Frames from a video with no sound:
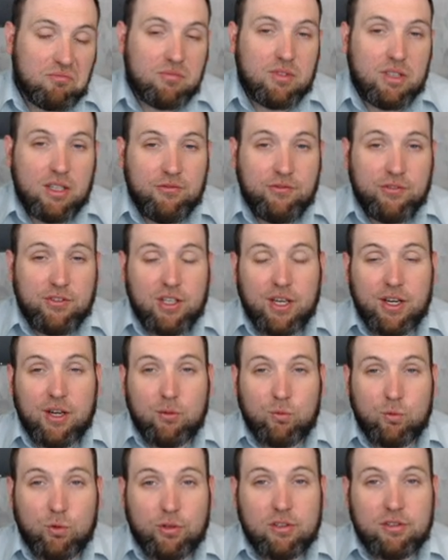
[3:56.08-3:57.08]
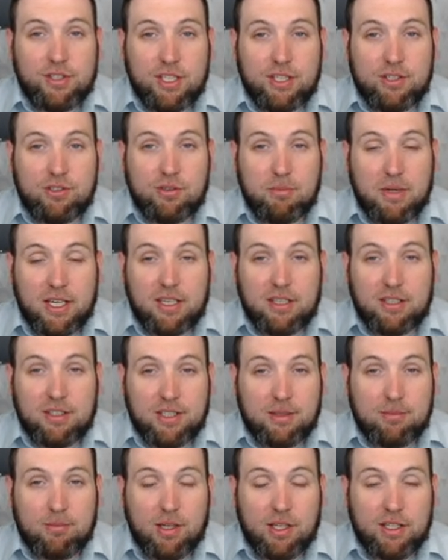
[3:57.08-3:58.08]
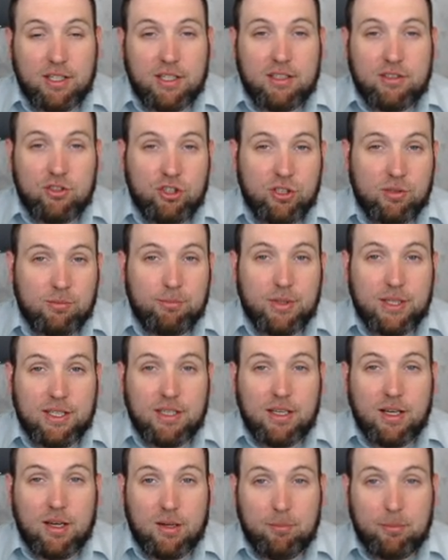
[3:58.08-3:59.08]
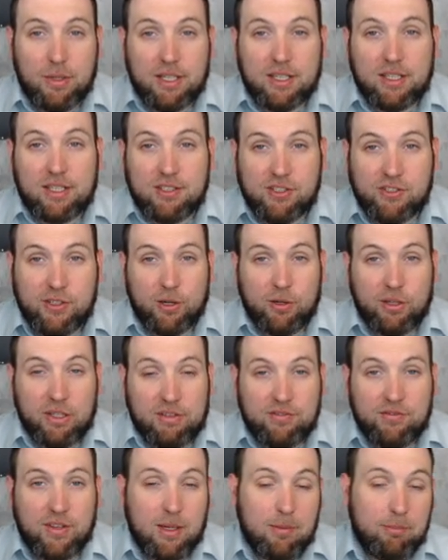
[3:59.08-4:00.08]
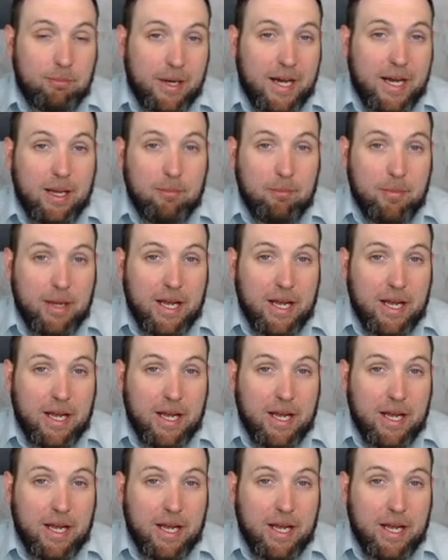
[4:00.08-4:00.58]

if the royalties are making good money, it shouldn't be a big concern if they buy it